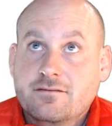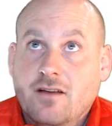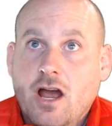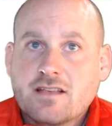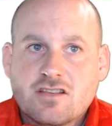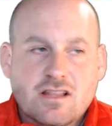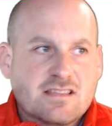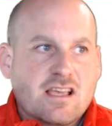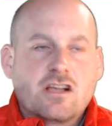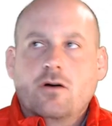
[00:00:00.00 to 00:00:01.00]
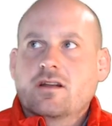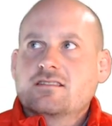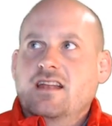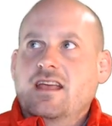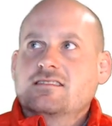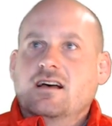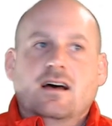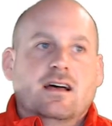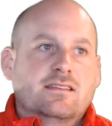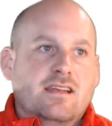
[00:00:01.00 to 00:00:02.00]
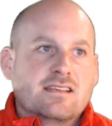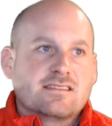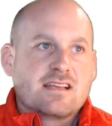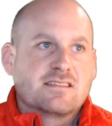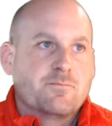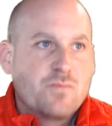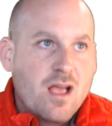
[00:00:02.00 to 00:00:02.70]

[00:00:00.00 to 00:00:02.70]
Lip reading: All right, so let's get going on today's lesson.